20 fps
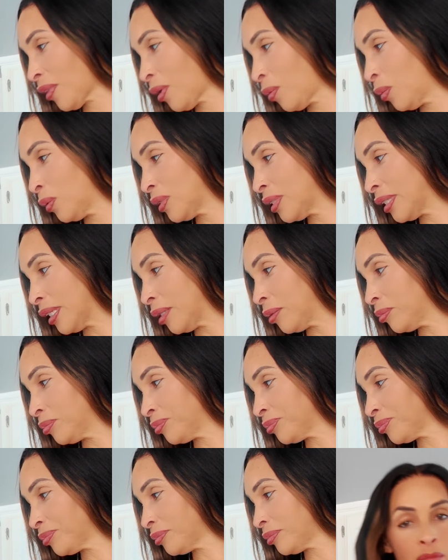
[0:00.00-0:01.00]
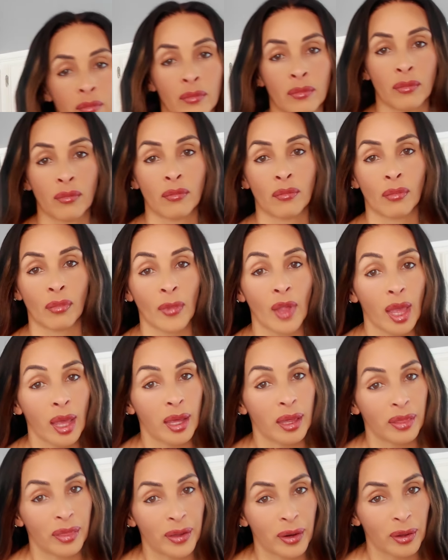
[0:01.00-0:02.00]
we'll see.
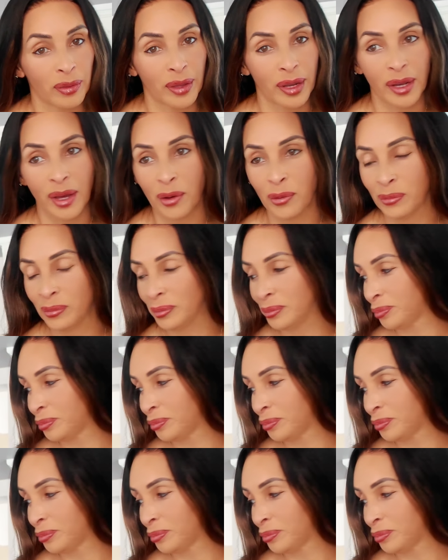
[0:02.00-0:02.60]
And there they go.